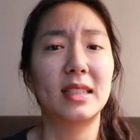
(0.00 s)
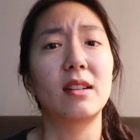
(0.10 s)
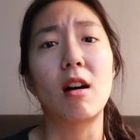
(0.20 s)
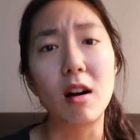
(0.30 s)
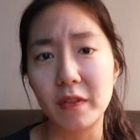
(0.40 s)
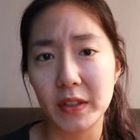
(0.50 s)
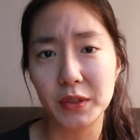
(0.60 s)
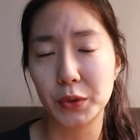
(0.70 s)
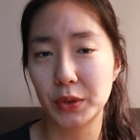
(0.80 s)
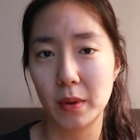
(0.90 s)
it's an
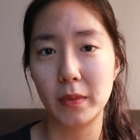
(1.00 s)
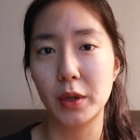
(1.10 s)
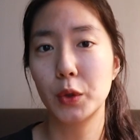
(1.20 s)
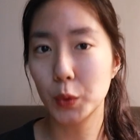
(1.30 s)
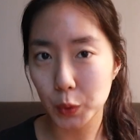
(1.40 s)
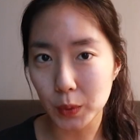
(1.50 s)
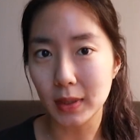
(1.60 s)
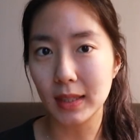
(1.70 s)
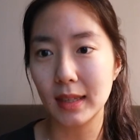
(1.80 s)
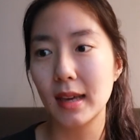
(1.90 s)
office or something,
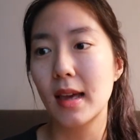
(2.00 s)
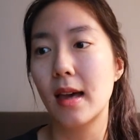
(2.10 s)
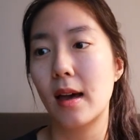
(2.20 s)
usually